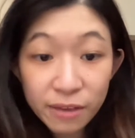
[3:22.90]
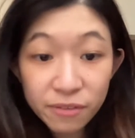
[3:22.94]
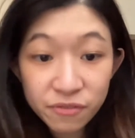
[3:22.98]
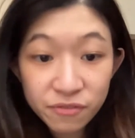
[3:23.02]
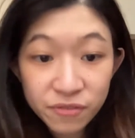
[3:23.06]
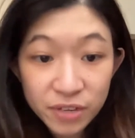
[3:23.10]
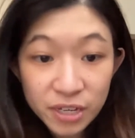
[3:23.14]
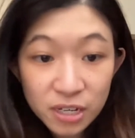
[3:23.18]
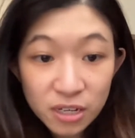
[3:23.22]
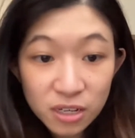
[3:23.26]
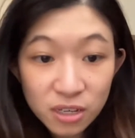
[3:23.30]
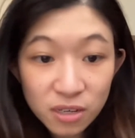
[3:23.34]
Live
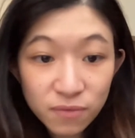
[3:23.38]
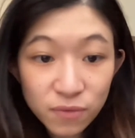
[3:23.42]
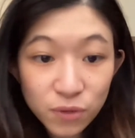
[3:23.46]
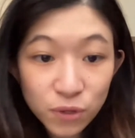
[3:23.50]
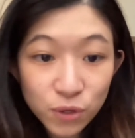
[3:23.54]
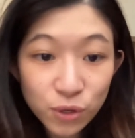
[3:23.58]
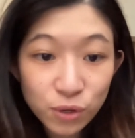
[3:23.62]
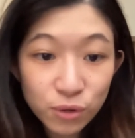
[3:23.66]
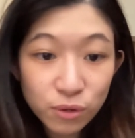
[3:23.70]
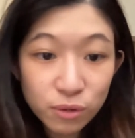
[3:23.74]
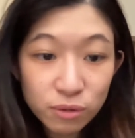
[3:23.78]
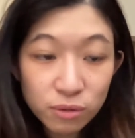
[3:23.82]
Feed. If
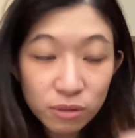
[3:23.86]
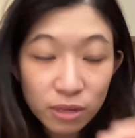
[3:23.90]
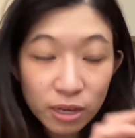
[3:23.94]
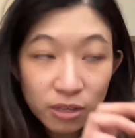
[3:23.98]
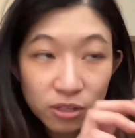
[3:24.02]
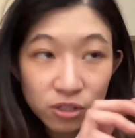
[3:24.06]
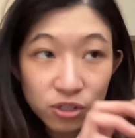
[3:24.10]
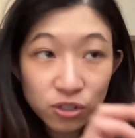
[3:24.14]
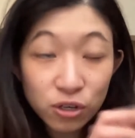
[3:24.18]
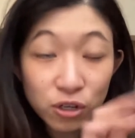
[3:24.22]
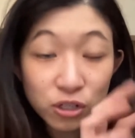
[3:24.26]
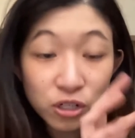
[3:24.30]
you go
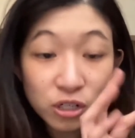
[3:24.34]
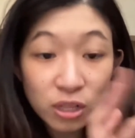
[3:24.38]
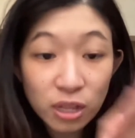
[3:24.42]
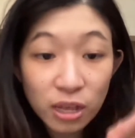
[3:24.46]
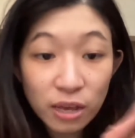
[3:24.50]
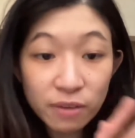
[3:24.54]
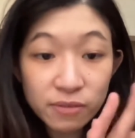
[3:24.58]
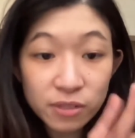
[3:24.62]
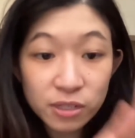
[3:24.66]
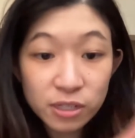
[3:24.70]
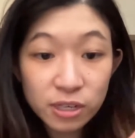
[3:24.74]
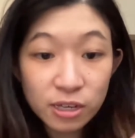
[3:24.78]
search
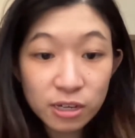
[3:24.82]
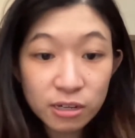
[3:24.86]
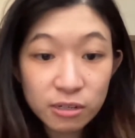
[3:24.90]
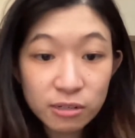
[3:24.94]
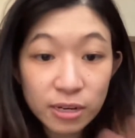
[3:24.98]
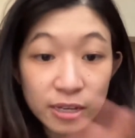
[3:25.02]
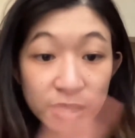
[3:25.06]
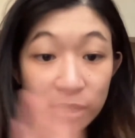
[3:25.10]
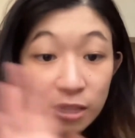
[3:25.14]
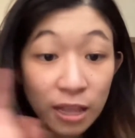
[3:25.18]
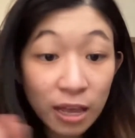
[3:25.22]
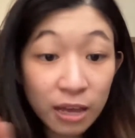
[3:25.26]

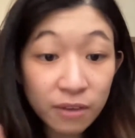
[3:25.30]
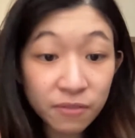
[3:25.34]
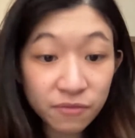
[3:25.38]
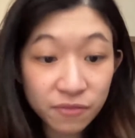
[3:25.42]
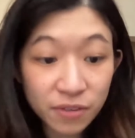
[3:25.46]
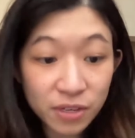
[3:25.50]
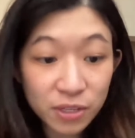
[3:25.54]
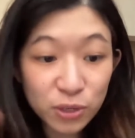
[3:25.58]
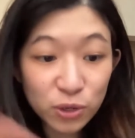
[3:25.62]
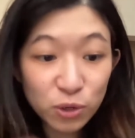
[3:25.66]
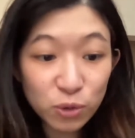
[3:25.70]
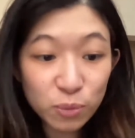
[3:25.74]
Livescale and Live
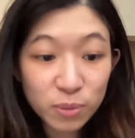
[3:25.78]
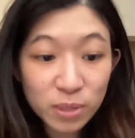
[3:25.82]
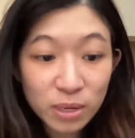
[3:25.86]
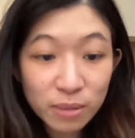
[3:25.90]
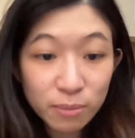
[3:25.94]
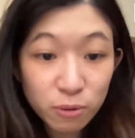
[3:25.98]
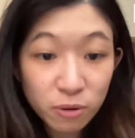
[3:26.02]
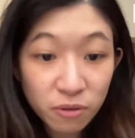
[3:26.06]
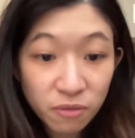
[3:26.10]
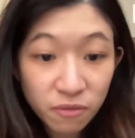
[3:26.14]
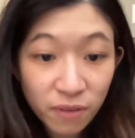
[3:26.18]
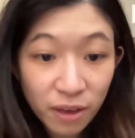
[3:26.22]
Feed, you'll be
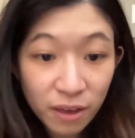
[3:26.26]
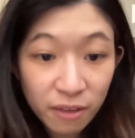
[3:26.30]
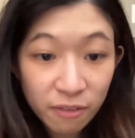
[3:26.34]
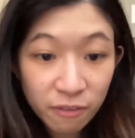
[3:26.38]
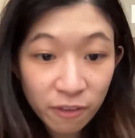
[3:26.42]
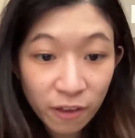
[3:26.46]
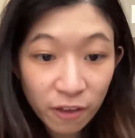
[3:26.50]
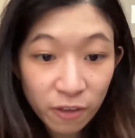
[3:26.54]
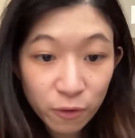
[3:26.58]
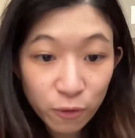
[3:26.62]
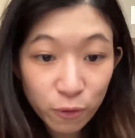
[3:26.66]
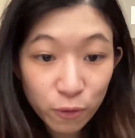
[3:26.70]
able to
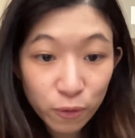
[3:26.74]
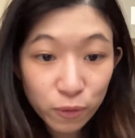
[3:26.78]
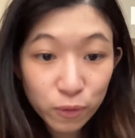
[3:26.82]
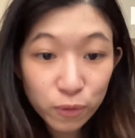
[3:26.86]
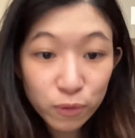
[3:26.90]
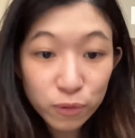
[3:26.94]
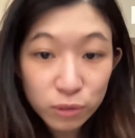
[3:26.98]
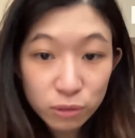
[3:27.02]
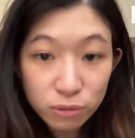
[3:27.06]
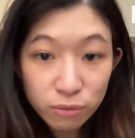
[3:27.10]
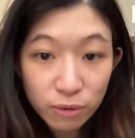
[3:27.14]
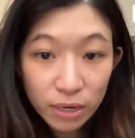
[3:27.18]
find that, or
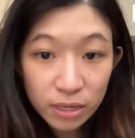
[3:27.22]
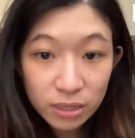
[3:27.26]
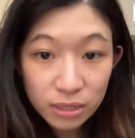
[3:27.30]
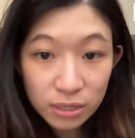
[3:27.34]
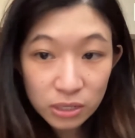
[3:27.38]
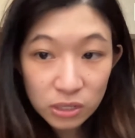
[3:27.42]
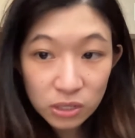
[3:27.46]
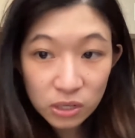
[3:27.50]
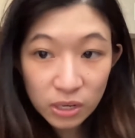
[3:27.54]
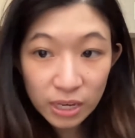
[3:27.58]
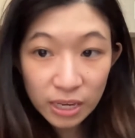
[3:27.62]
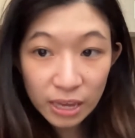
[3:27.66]
go
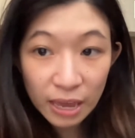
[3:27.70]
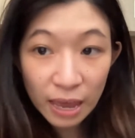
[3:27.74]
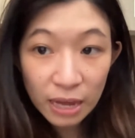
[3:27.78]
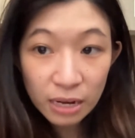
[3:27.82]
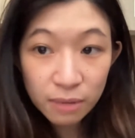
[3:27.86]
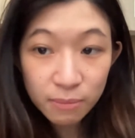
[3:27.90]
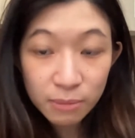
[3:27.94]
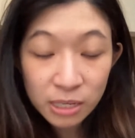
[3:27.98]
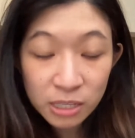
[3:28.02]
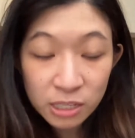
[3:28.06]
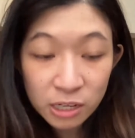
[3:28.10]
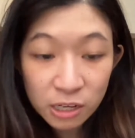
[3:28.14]
directly to
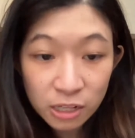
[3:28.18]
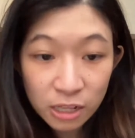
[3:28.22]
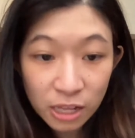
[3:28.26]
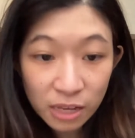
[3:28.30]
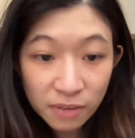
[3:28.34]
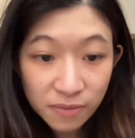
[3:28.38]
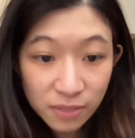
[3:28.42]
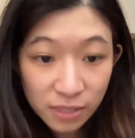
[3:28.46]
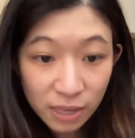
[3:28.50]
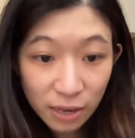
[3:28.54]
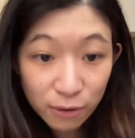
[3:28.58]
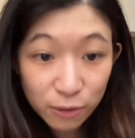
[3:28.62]

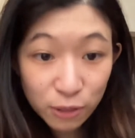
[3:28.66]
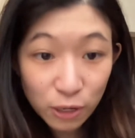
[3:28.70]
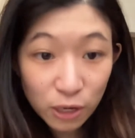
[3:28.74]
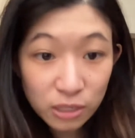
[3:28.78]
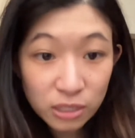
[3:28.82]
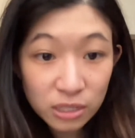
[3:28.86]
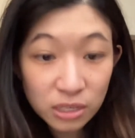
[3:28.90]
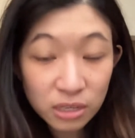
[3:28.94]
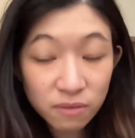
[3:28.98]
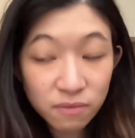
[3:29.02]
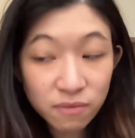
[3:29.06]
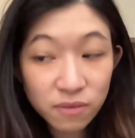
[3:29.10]

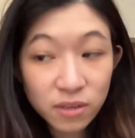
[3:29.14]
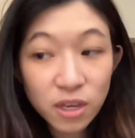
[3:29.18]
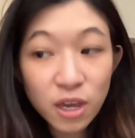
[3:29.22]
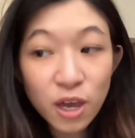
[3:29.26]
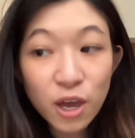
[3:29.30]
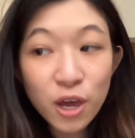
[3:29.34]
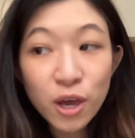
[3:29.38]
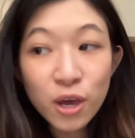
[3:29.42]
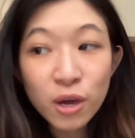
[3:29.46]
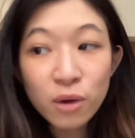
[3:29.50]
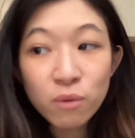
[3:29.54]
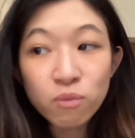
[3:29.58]

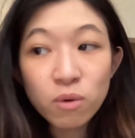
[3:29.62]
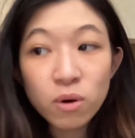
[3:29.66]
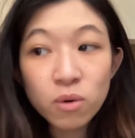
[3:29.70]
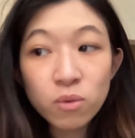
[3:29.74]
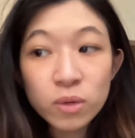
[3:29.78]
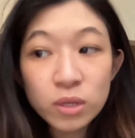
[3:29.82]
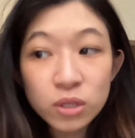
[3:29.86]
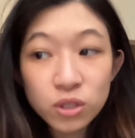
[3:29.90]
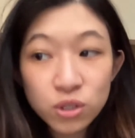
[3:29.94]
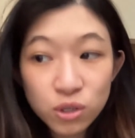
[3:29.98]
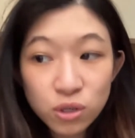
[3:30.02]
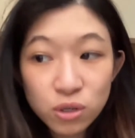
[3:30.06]
academy.livescale.tv. What
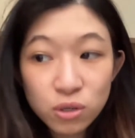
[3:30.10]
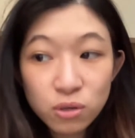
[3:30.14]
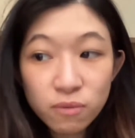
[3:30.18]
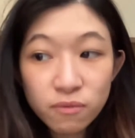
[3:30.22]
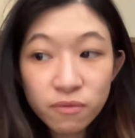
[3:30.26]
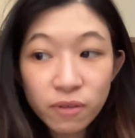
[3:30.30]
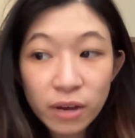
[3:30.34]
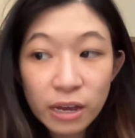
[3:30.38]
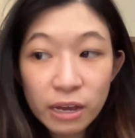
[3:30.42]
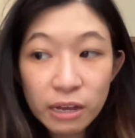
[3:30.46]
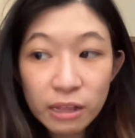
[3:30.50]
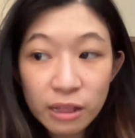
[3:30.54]
we
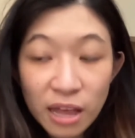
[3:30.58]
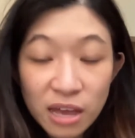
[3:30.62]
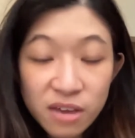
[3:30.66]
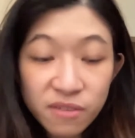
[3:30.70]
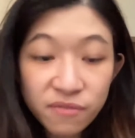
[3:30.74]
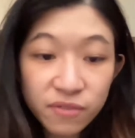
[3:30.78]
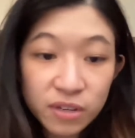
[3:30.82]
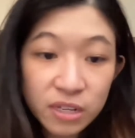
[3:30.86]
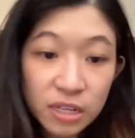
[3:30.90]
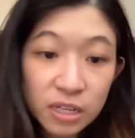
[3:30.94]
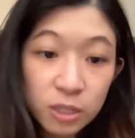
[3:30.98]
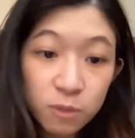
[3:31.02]
do via
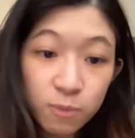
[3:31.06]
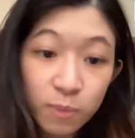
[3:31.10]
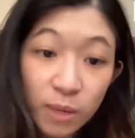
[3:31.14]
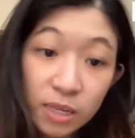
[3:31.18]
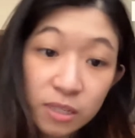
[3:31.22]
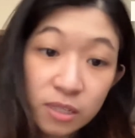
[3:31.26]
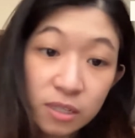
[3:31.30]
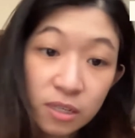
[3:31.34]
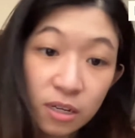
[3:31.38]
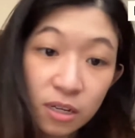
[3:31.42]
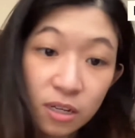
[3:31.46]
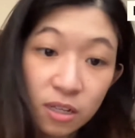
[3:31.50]
Live Feed is
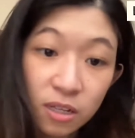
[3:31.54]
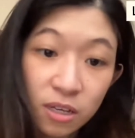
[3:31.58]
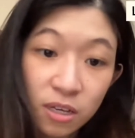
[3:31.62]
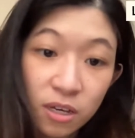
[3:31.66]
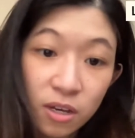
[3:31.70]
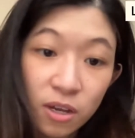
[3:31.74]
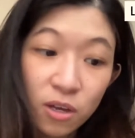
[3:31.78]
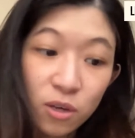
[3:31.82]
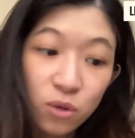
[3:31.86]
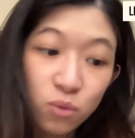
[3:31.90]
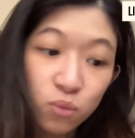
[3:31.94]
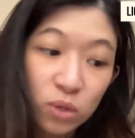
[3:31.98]

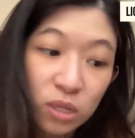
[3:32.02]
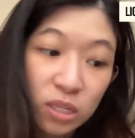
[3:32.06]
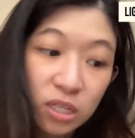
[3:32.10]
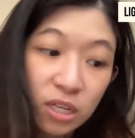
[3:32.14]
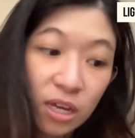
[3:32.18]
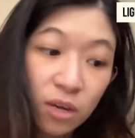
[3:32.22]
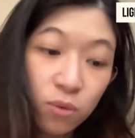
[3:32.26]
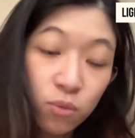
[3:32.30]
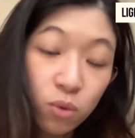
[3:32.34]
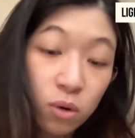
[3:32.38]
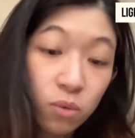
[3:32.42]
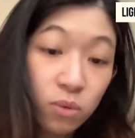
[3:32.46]
basically we
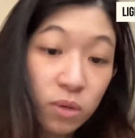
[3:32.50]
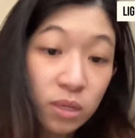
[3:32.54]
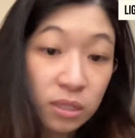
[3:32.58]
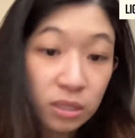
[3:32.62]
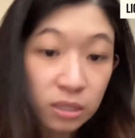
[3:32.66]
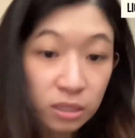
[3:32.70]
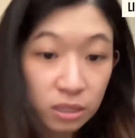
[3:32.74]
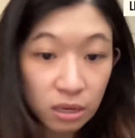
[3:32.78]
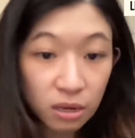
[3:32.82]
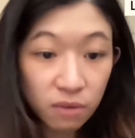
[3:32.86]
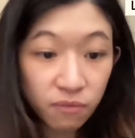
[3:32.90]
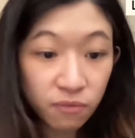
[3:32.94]
take what we
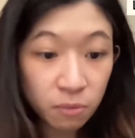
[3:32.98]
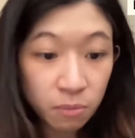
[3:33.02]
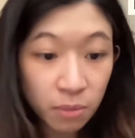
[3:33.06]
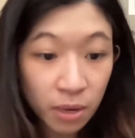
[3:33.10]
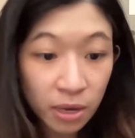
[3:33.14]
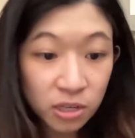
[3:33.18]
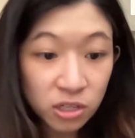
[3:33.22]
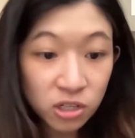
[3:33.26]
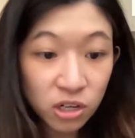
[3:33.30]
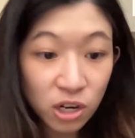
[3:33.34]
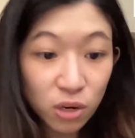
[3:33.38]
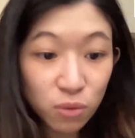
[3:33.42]
see from
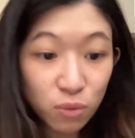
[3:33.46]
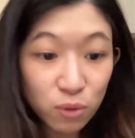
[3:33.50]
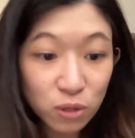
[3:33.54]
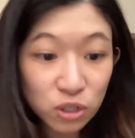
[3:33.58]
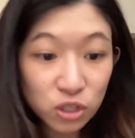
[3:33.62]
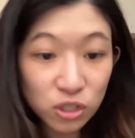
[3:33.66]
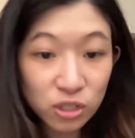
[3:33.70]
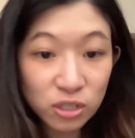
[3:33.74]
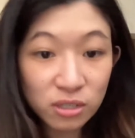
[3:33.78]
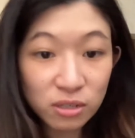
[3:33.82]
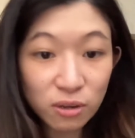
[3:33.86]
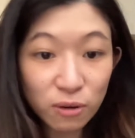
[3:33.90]
Asia,
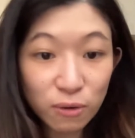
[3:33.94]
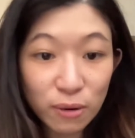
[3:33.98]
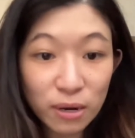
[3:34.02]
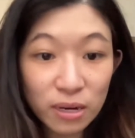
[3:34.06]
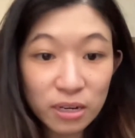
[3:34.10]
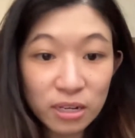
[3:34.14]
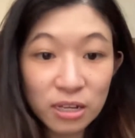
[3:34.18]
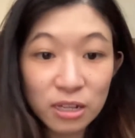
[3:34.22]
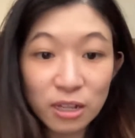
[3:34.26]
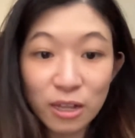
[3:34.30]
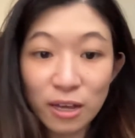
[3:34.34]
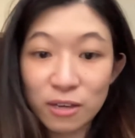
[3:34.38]
which is
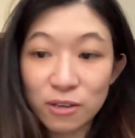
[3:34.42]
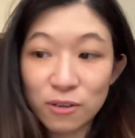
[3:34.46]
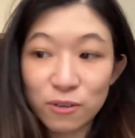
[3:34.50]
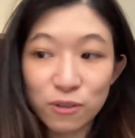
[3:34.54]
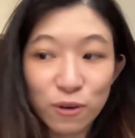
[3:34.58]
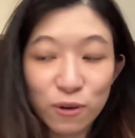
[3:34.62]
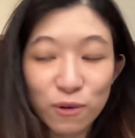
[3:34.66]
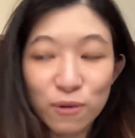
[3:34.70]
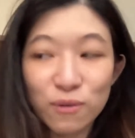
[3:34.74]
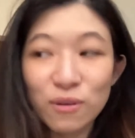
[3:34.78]
already like,